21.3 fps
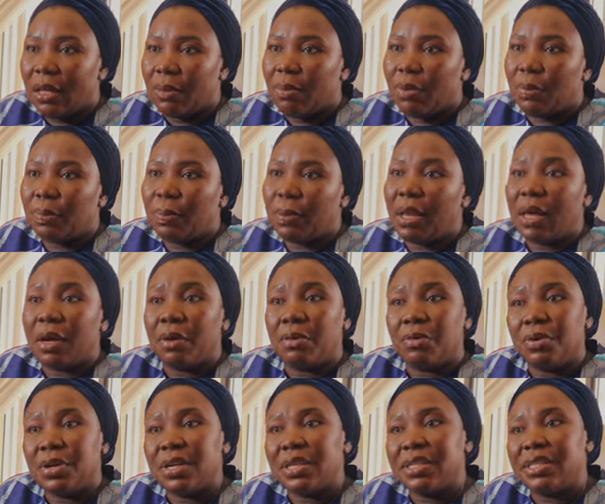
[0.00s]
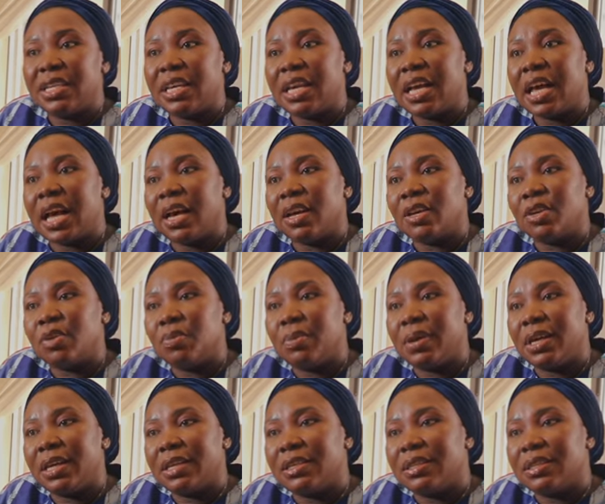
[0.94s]
People are raising
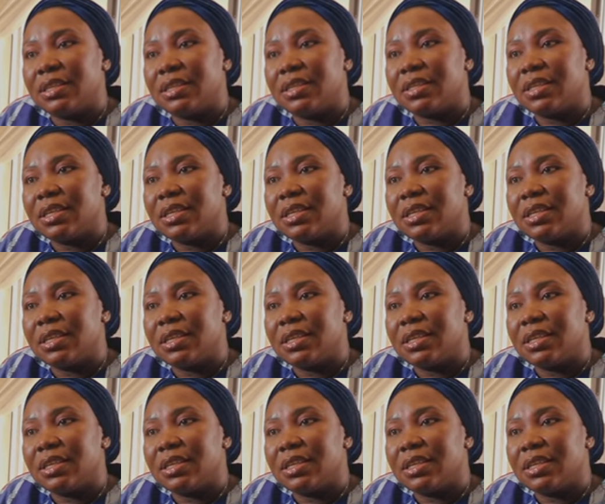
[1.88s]
arguments,